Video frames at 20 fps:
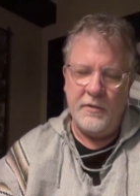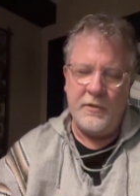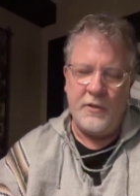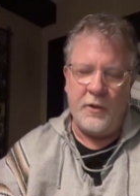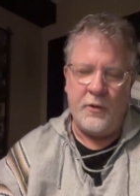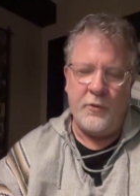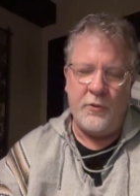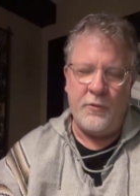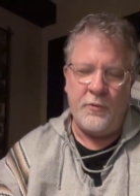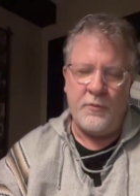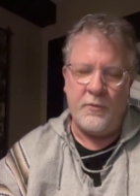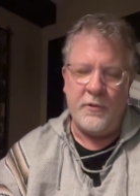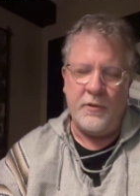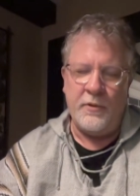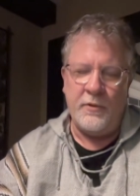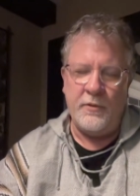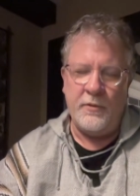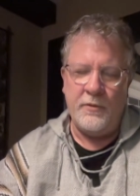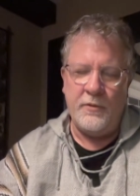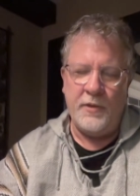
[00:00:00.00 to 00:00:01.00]
go
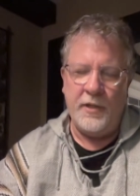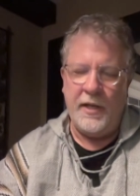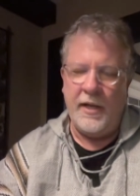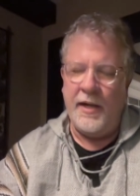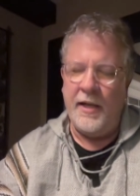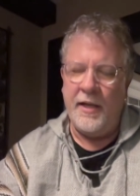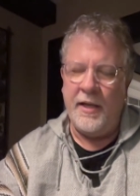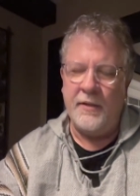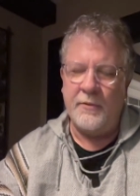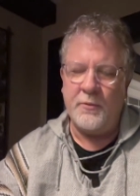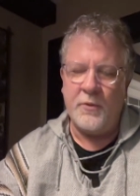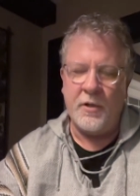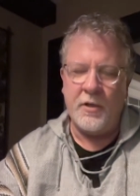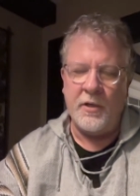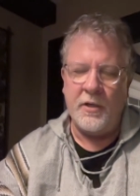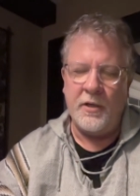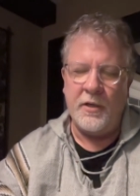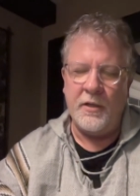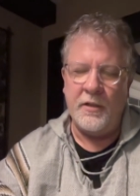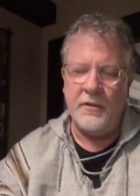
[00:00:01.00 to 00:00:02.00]
through and work
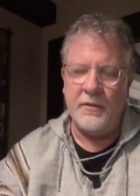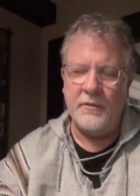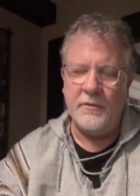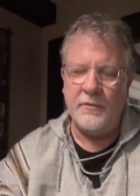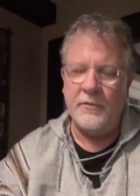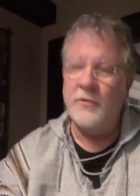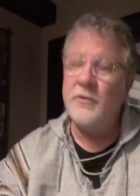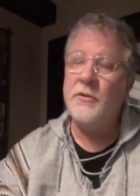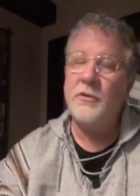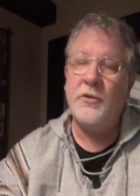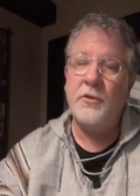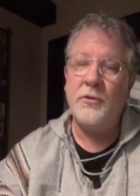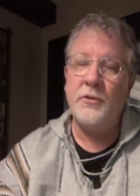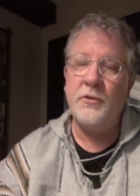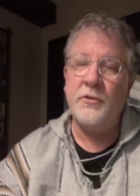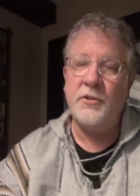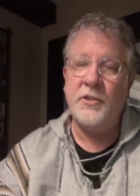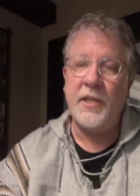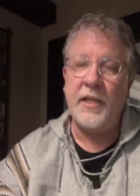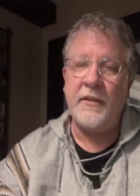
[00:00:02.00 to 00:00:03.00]
on to
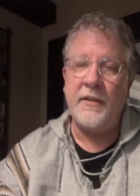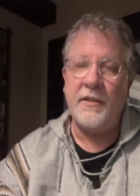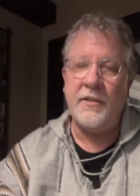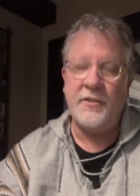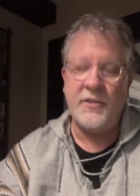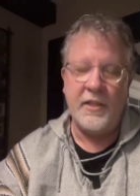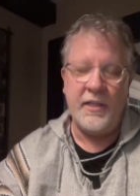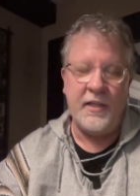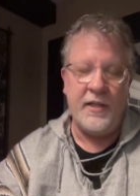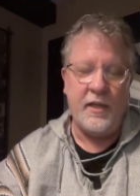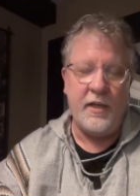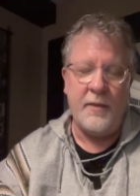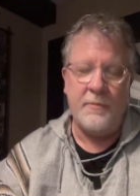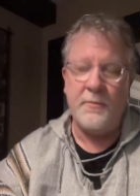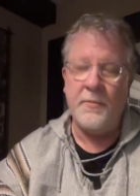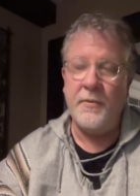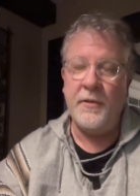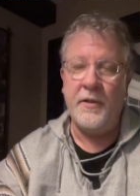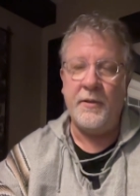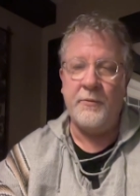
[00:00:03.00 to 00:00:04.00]
set this thing up.
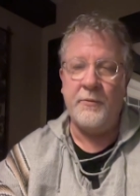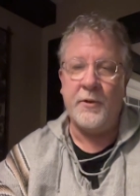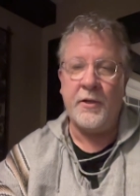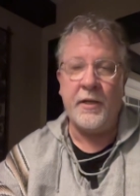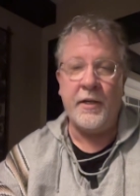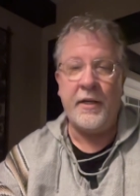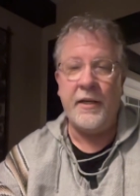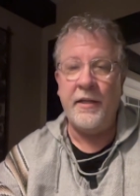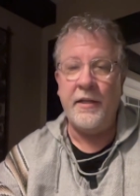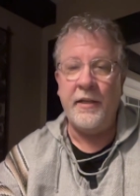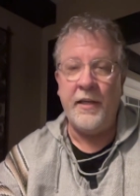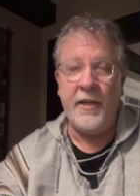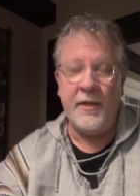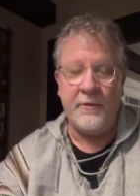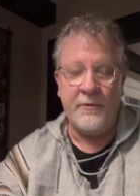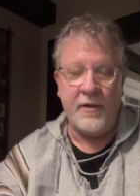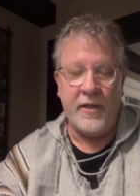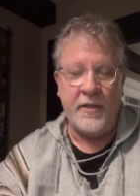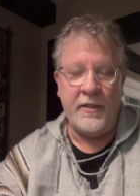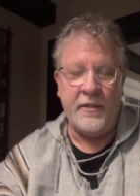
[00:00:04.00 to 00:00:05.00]
And we're going to get Nina
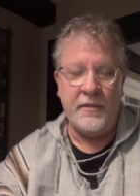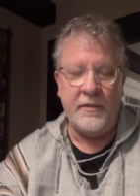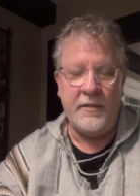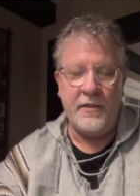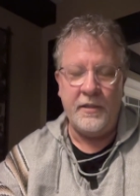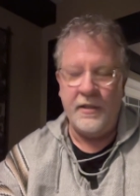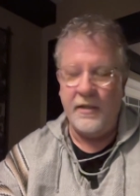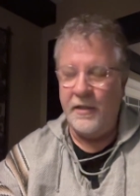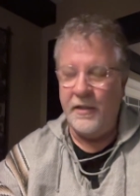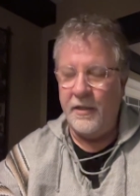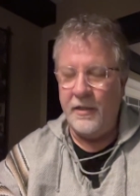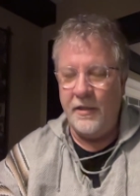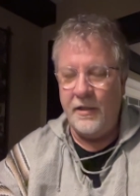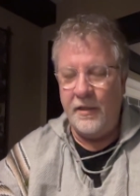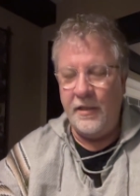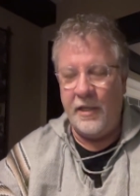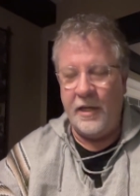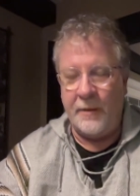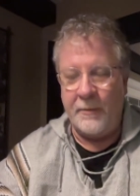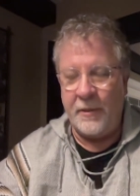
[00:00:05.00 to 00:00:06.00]
running.
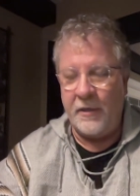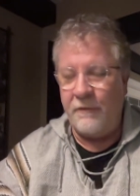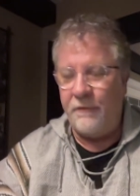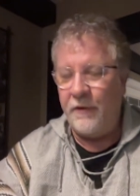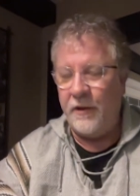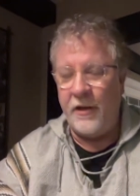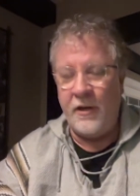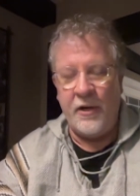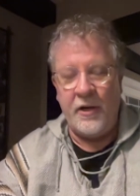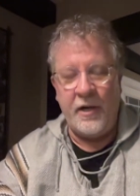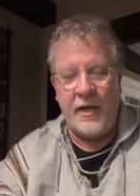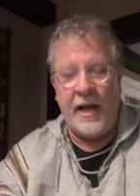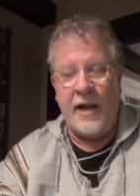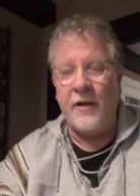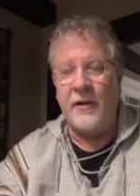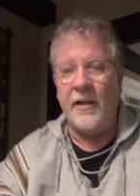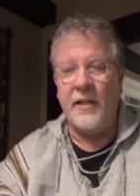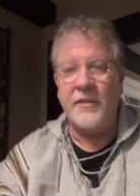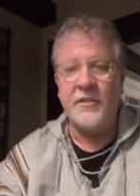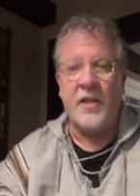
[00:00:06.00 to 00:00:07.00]
And I'm going to figure it
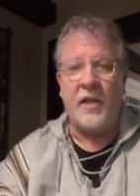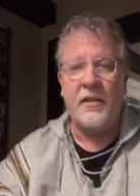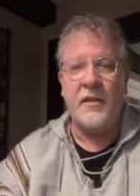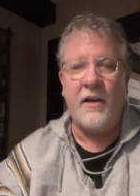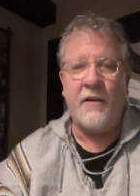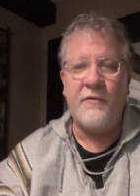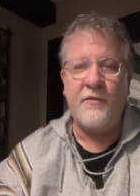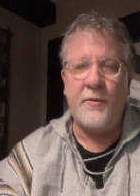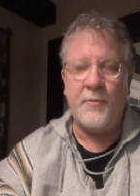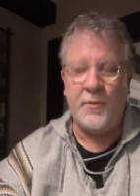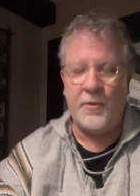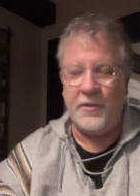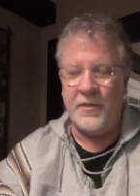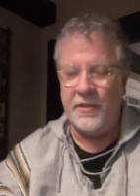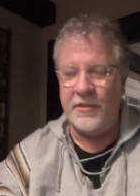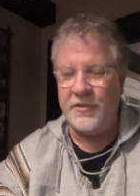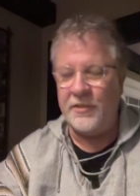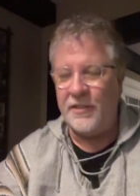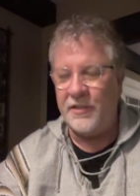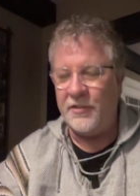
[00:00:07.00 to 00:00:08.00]
out. As uncomfortable
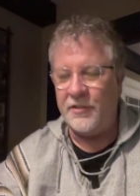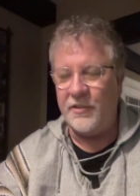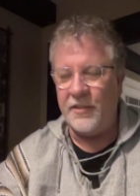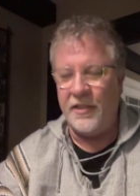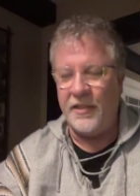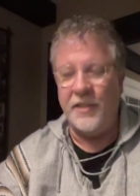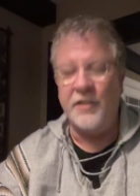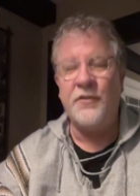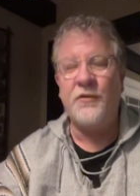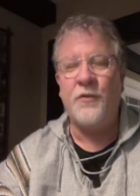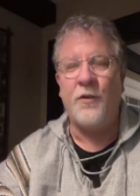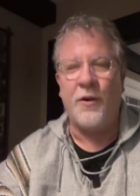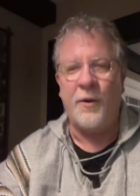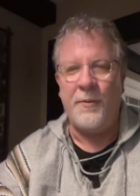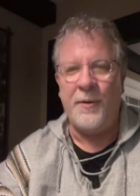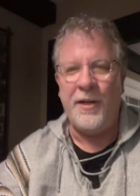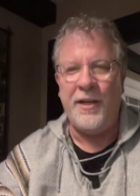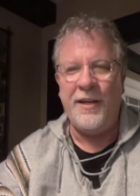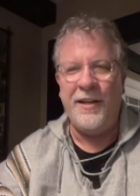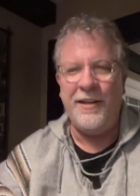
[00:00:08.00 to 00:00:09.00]
as this is for
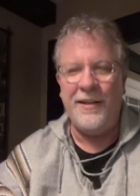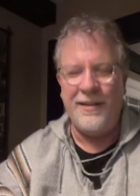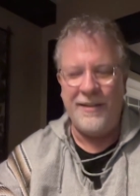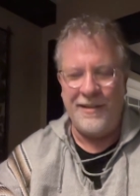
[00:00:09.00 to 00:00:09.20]
me,